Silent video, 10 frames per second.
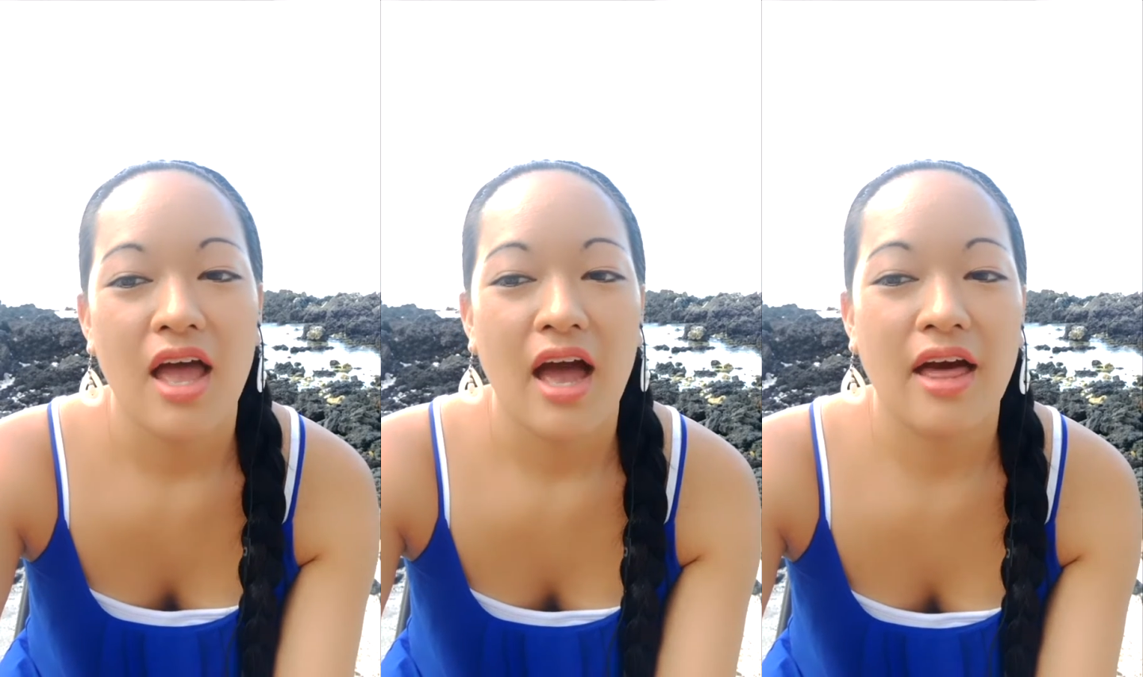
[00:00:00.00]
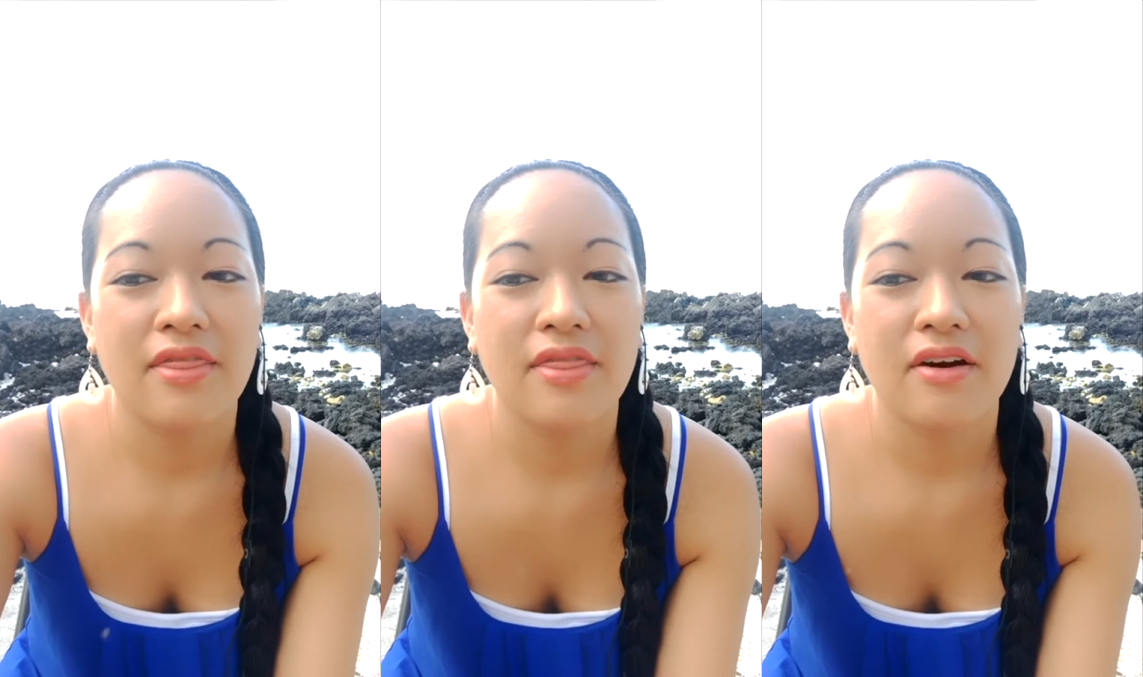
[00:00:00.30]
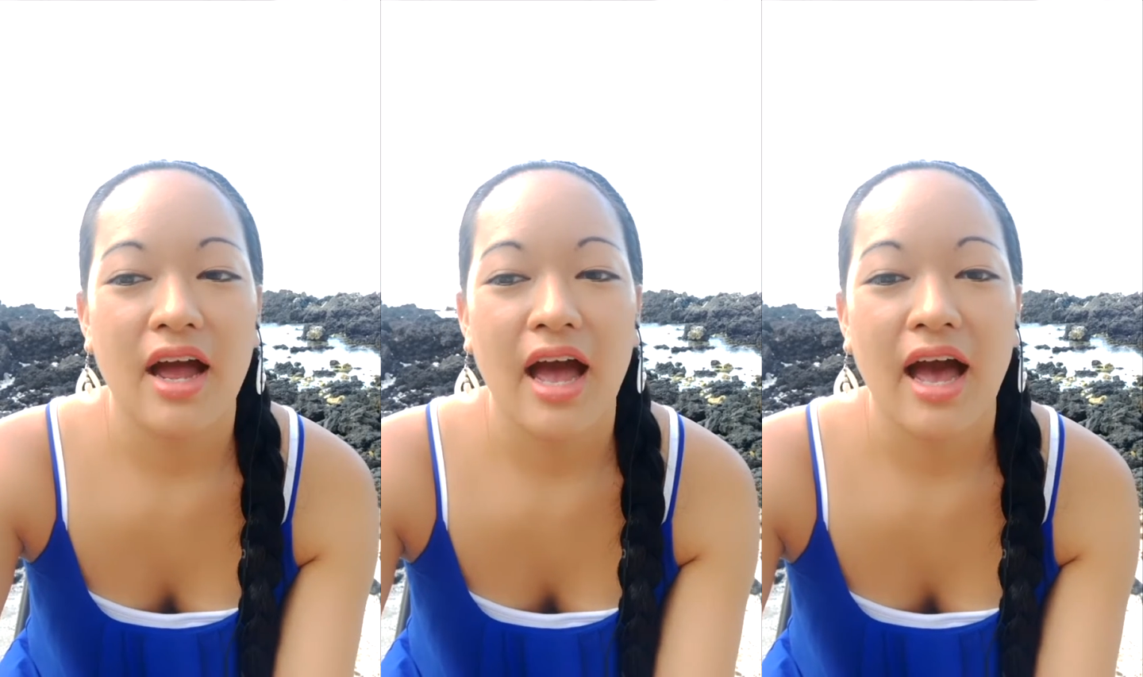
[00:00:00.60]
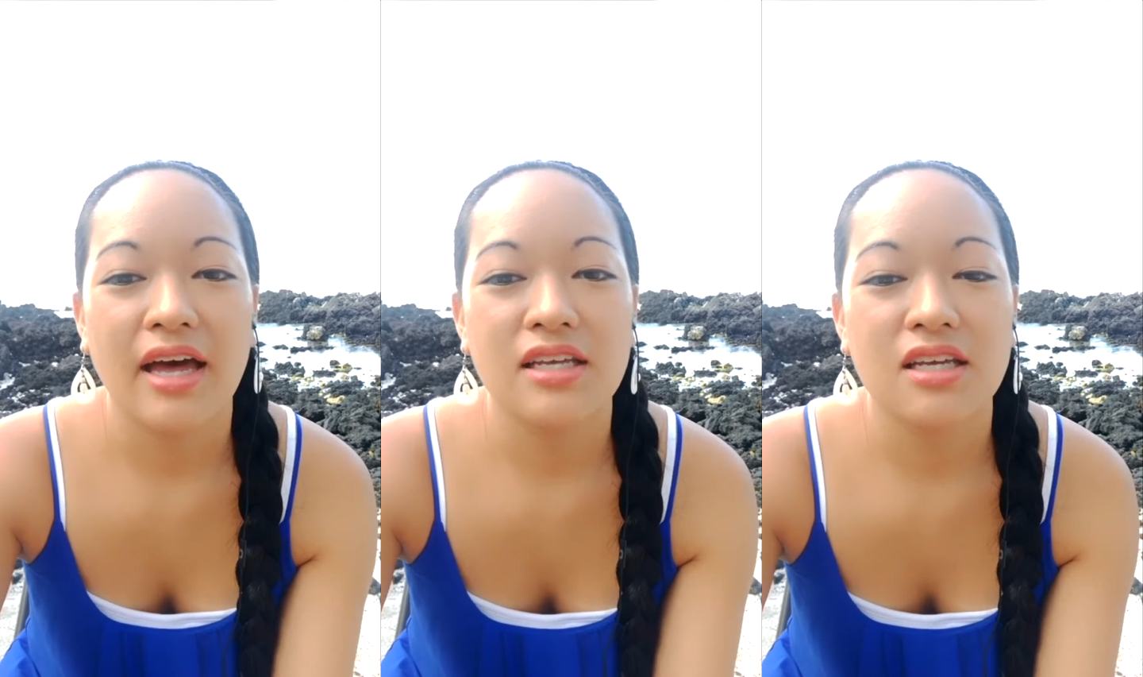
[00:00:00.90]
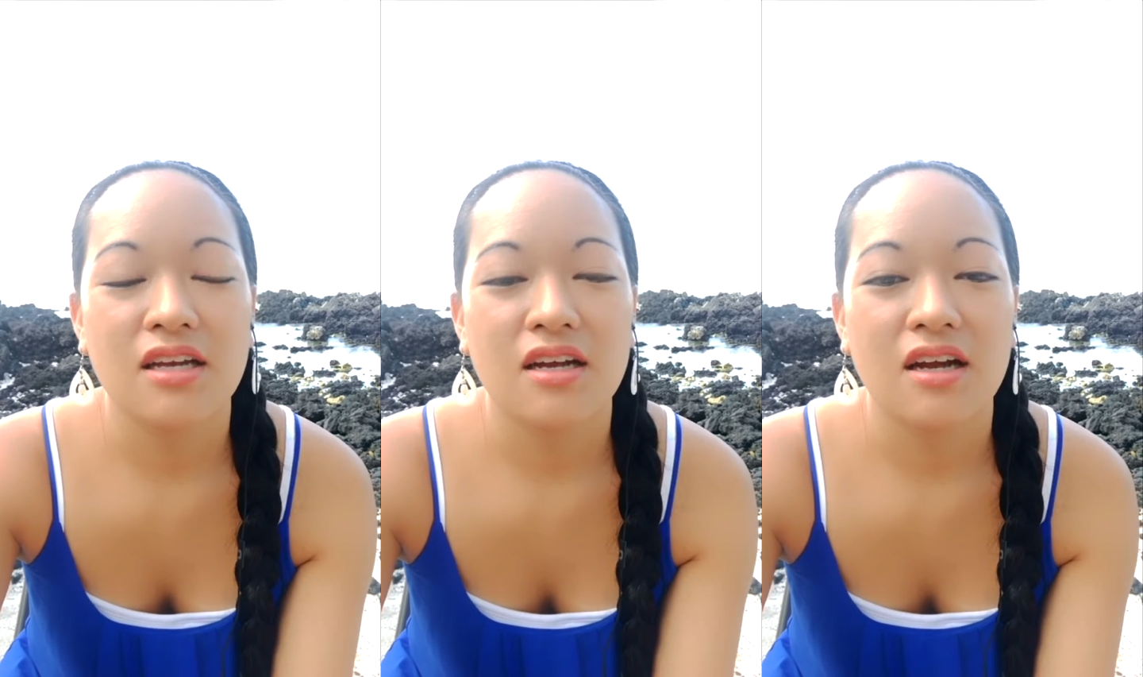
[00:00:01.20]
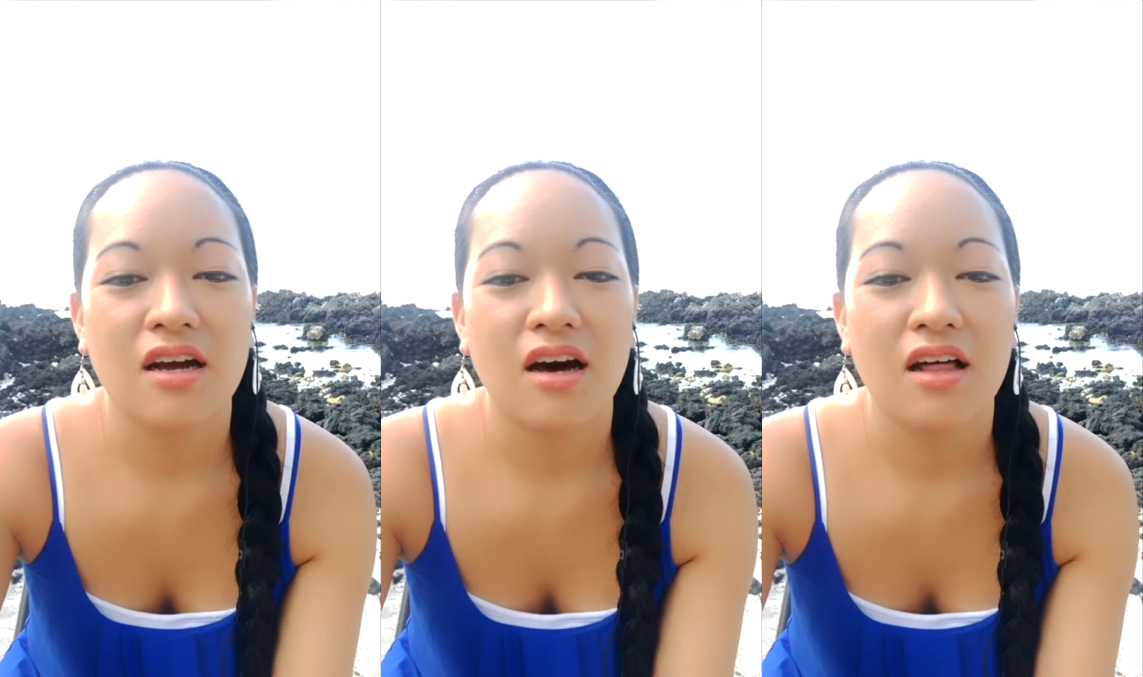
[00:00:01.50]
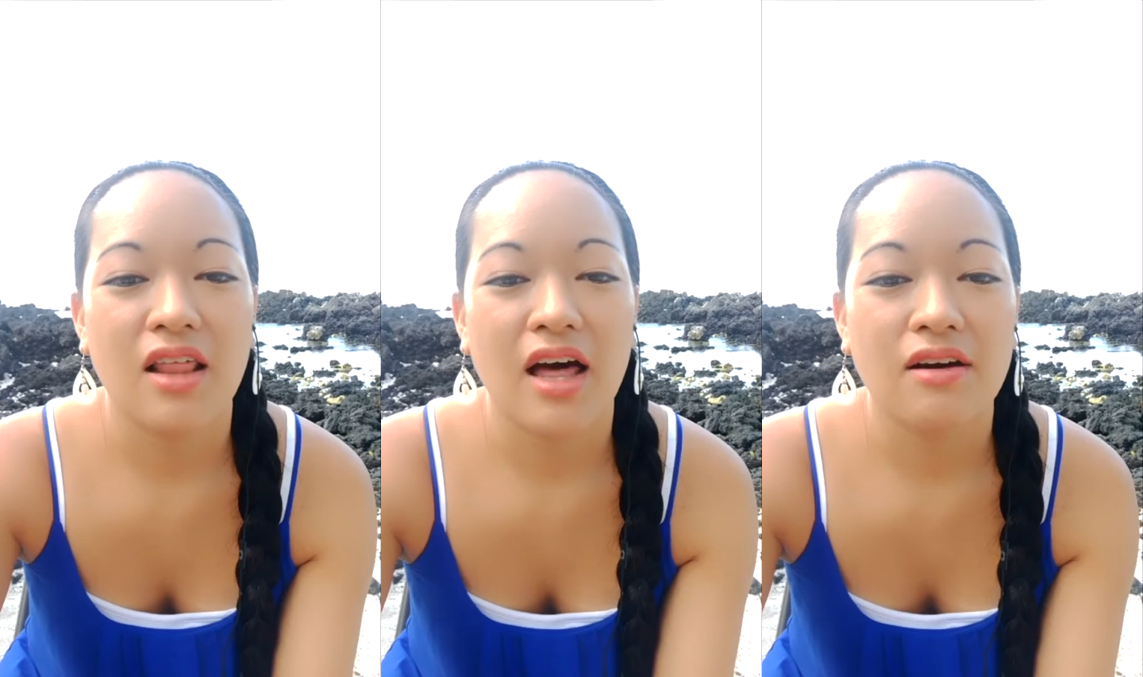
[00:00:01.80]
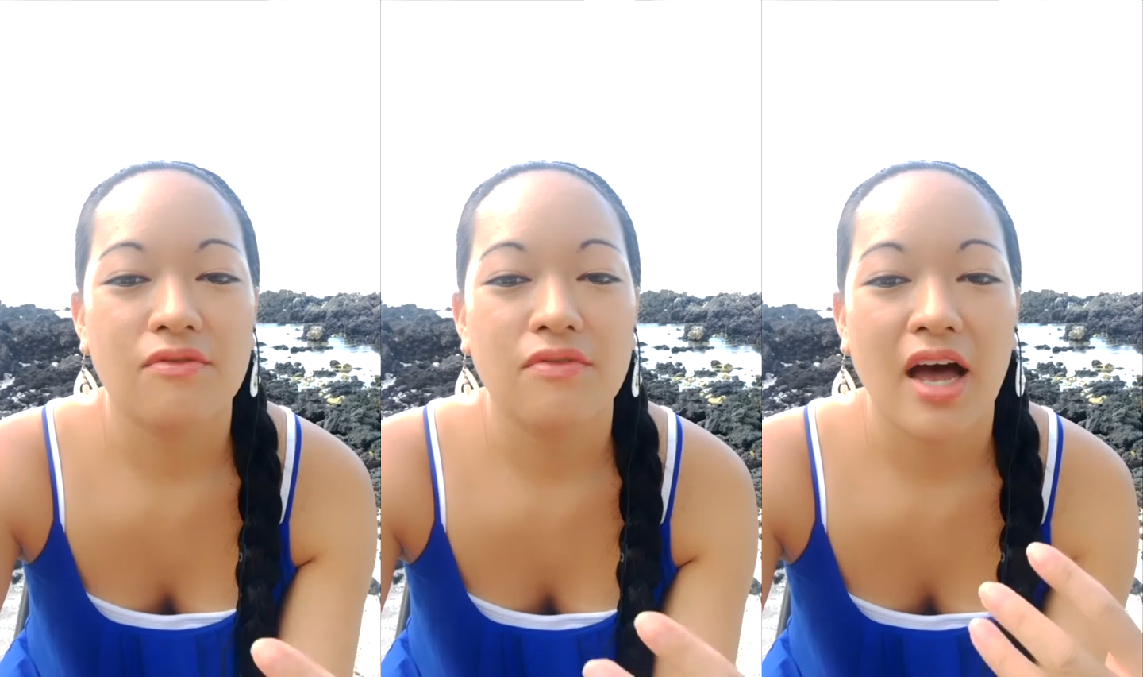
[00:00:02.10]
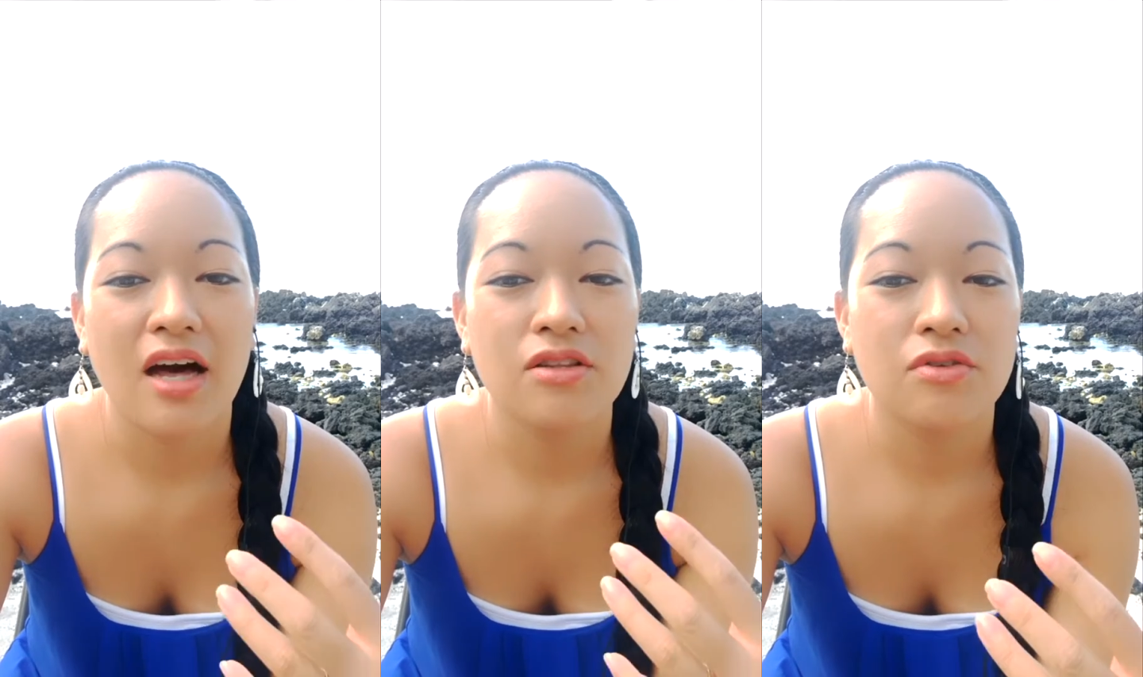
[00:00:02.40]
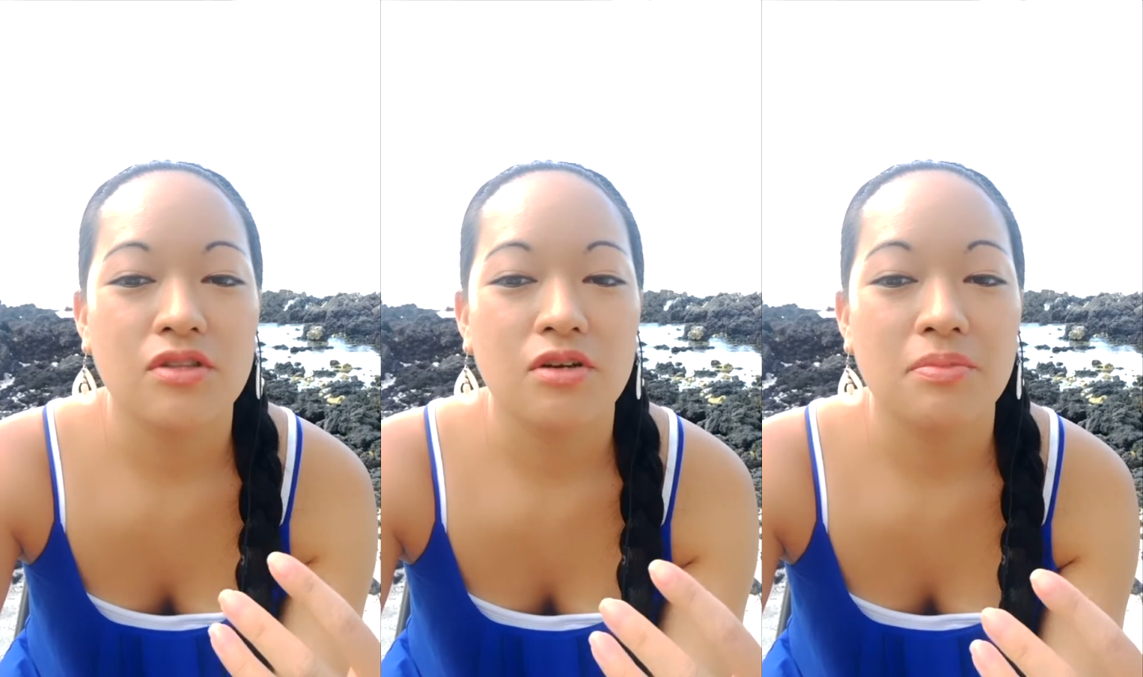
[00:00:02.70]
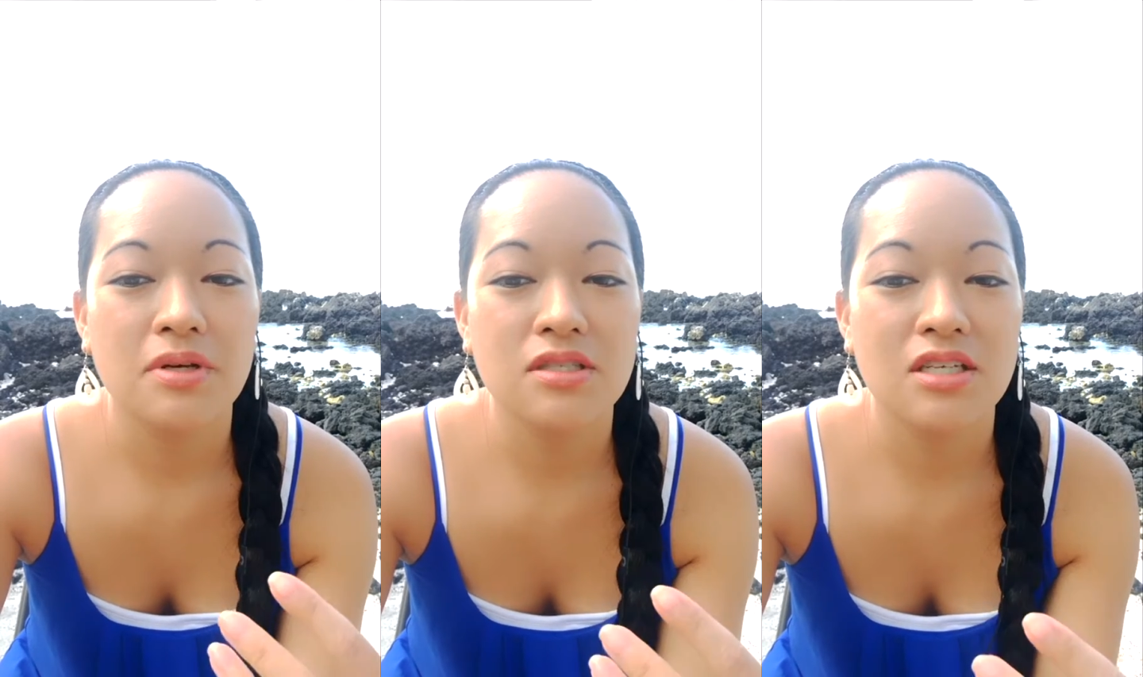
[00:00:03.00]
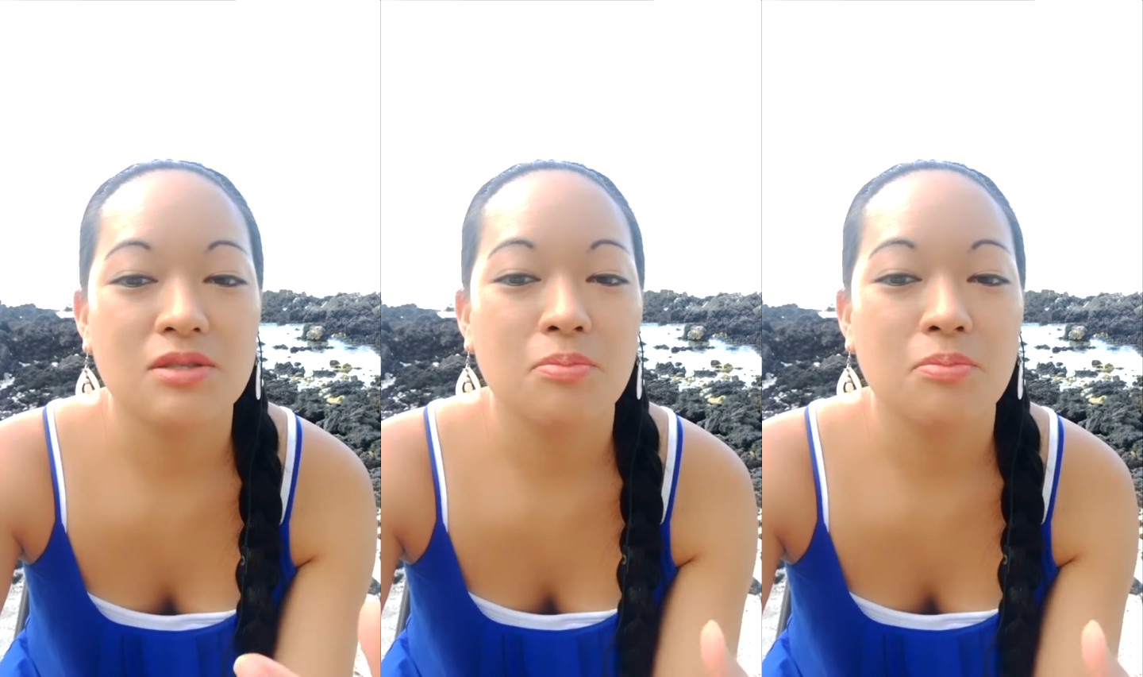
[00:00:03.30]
And they're adding a lot of value in their business